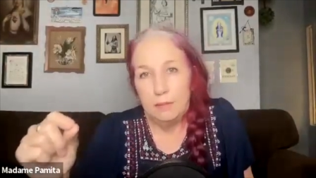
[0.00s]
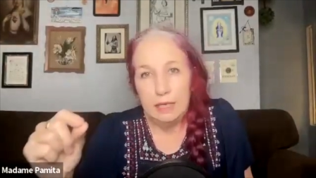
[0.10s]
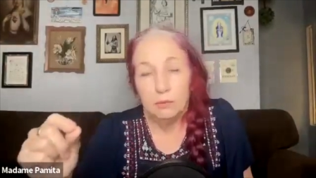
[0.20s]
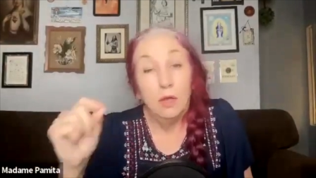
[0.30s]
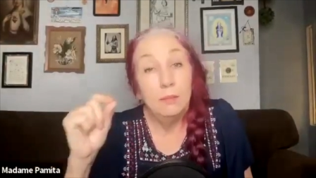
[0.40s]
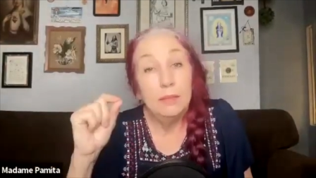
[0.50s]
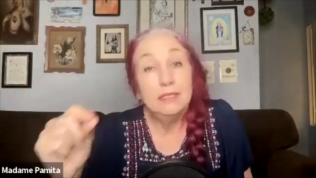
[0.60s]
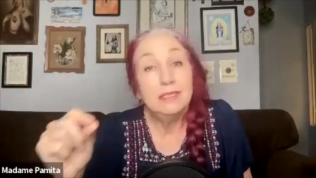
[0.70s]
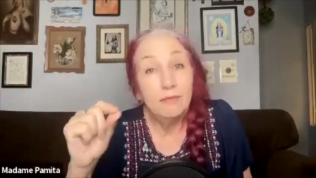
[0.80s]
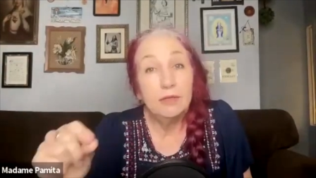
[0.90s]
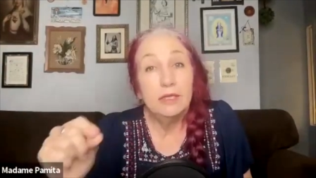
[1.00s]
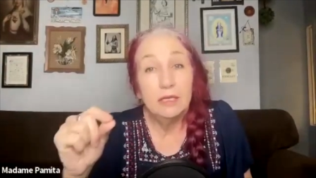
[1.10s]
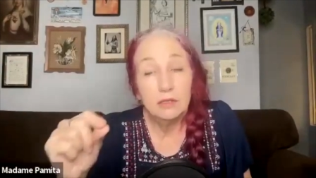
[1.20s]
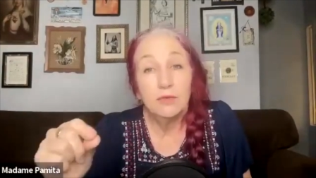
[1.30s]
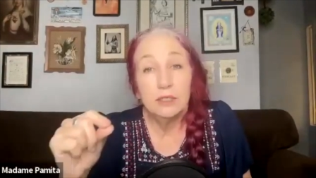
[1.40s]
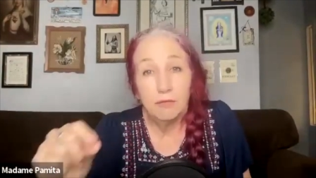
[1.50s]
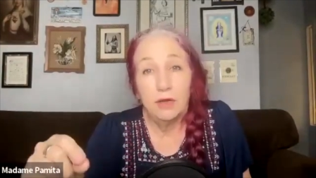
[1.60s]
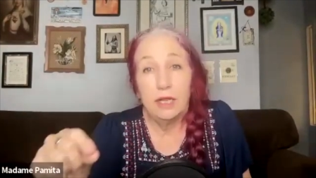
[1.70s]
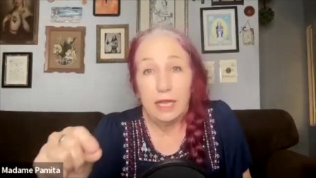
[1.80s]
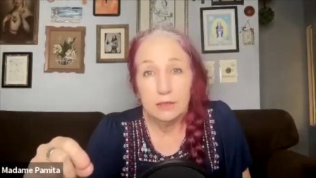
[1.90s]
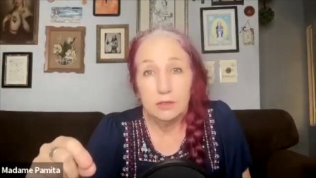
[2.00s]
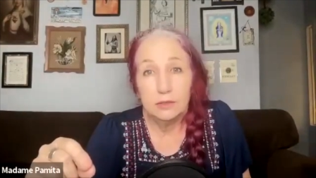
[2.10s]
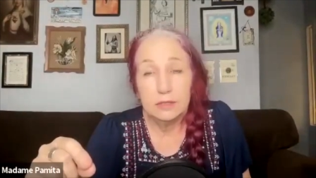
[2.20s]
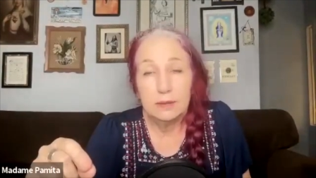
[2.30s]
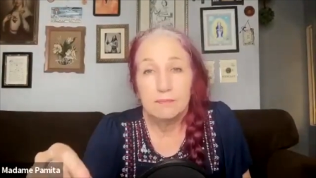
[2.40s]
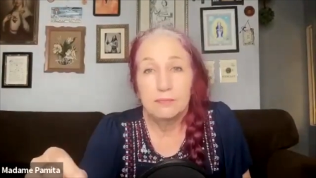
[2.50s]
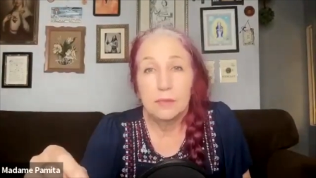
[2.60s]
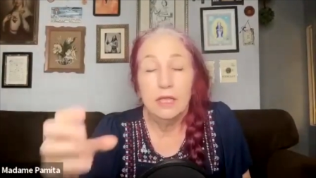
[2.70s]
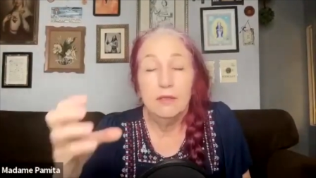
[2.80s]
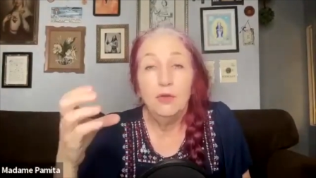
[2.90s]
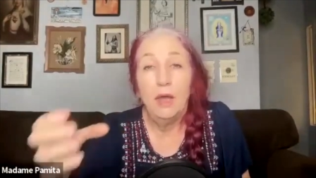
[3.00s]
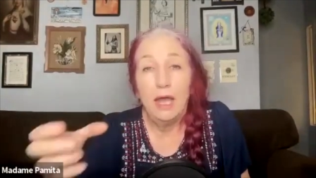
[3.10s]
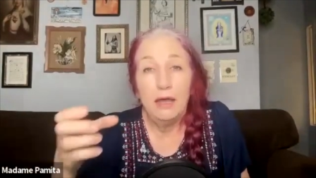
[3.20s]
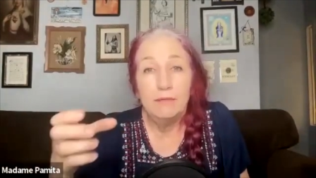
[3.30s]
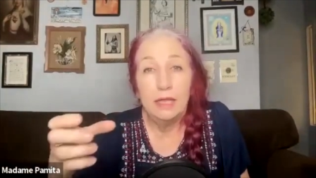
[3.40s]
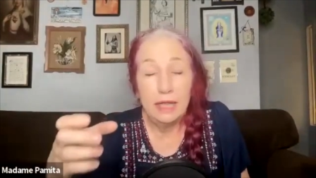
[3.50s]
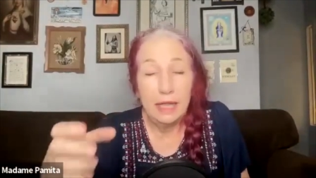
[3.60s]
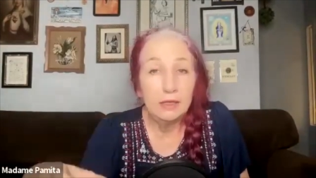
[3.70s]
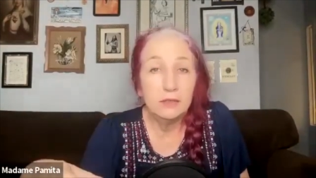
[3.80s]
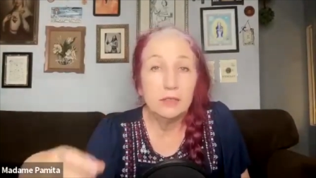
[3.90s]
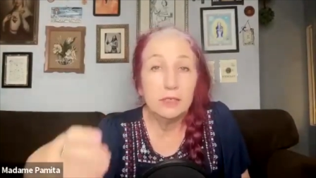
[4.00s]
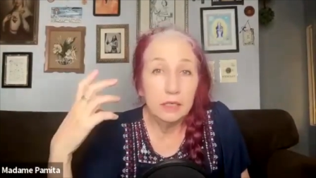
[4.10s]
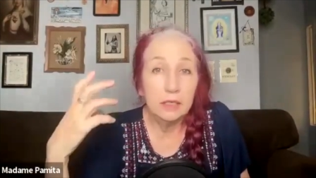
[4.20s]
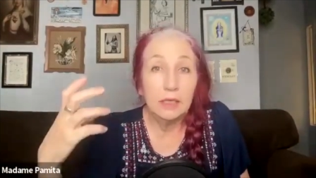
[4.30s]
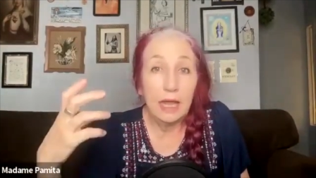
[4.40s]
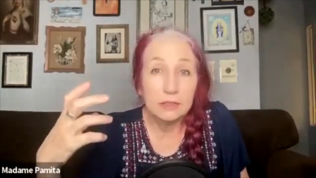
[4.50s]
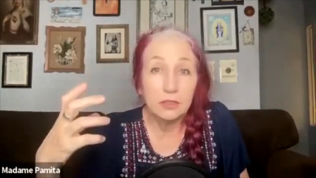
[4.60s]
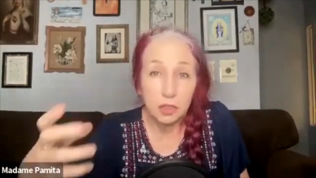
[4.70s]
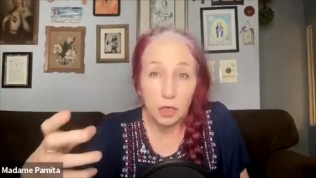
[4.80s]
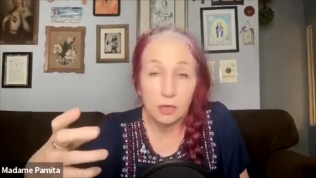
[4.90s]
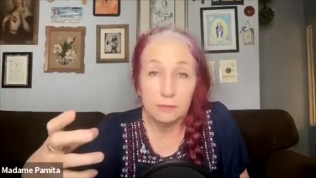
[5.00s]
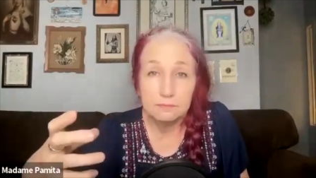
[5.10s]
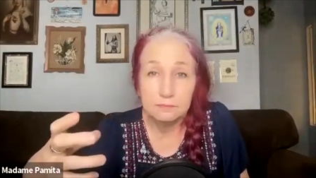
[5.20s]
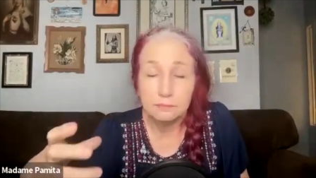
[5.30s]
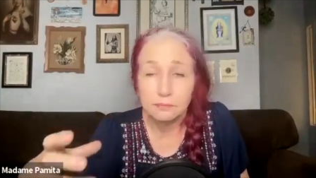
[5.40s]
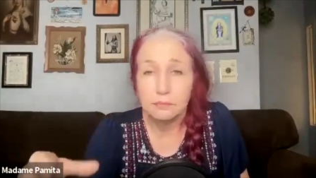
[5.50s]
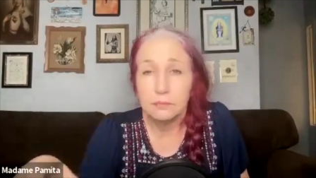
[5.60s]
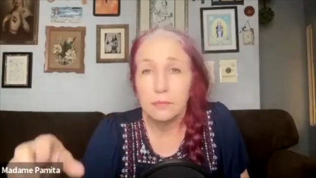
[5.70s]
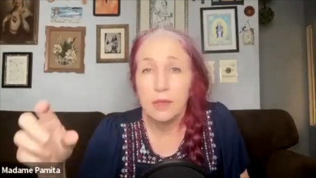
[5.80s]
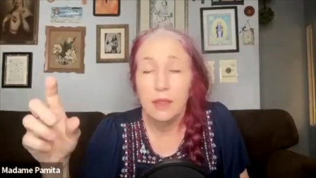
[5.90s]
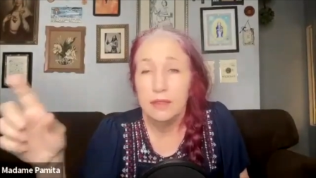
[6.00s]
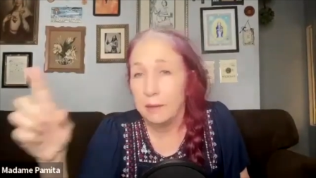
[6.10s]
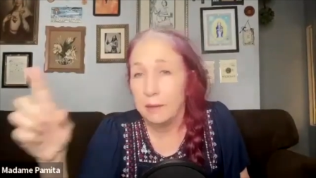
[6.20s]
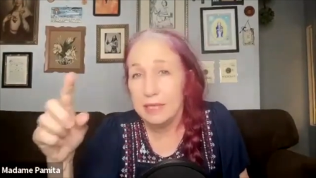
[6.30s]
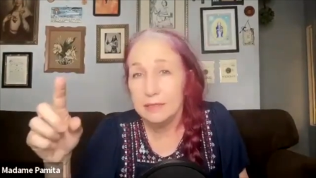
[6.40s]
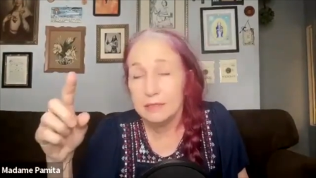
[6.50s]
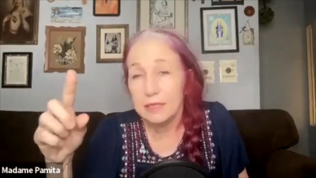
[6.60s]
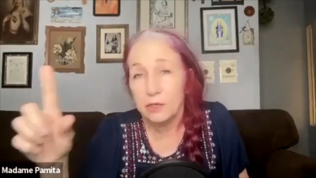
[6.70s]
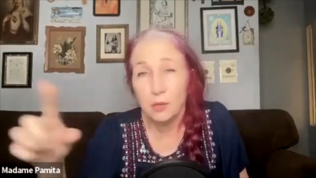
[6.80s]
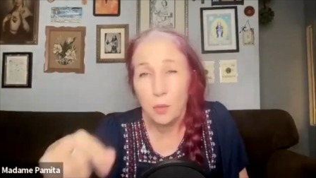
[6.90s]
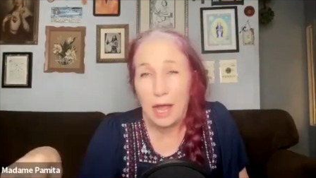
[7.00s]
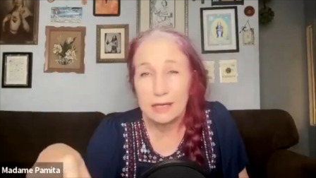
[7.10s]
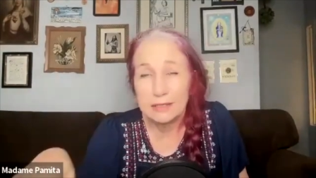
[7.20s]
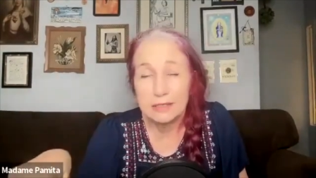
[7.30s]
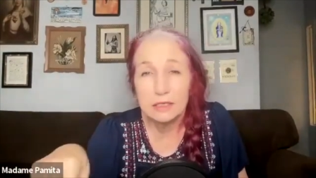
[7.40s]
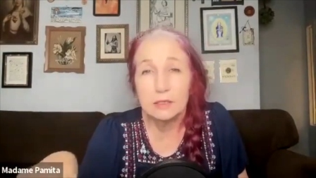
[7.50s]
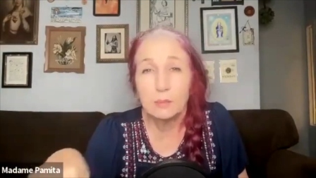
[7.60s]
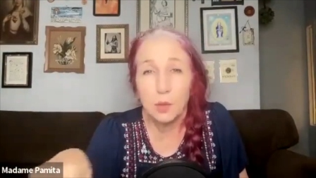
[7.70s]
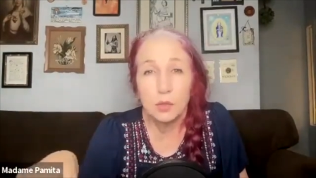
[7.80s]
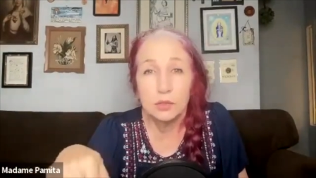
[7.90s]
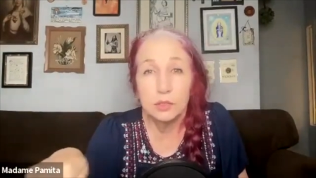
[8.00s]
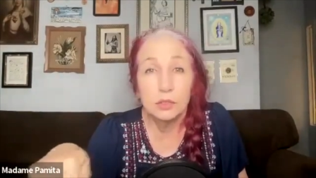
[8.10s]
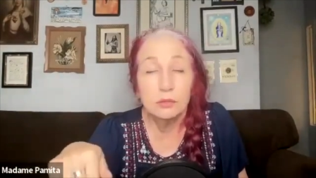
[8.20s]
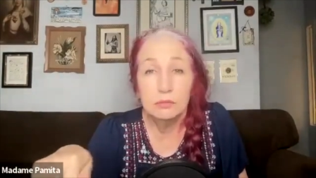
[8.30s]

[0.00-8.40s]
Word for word: mean? Well, it means different things for different candles. If you have a candle in a glass jar, that means that your wax is burned